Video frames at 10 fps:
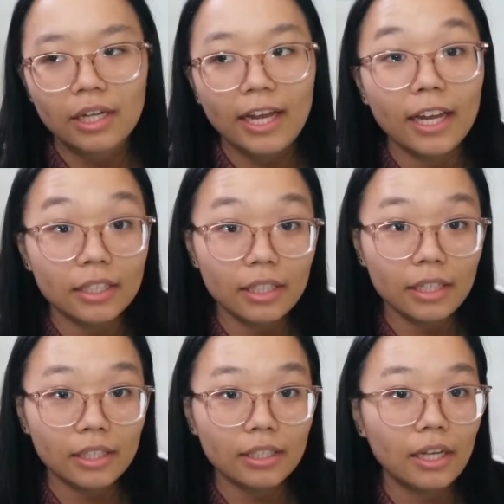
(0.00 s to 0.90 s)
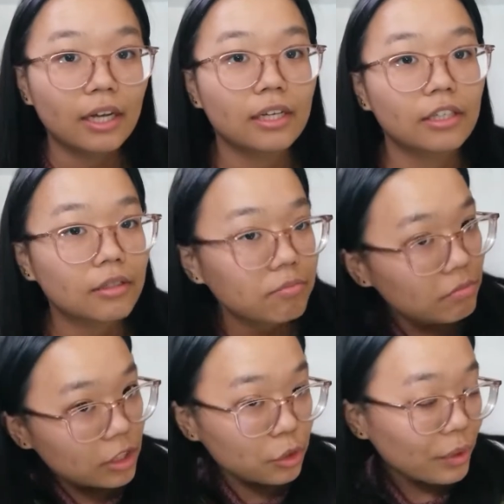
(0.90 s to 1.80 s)
hand knit
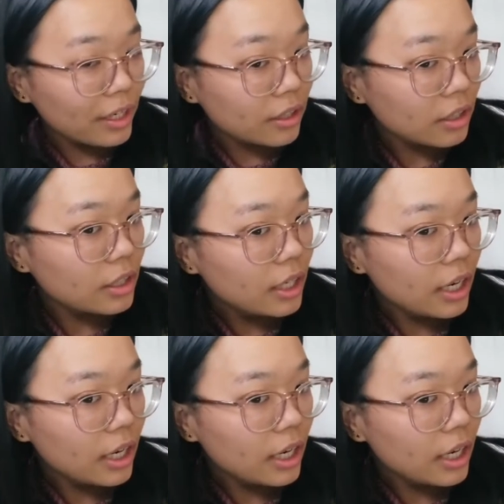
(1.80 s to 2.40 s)
sweater,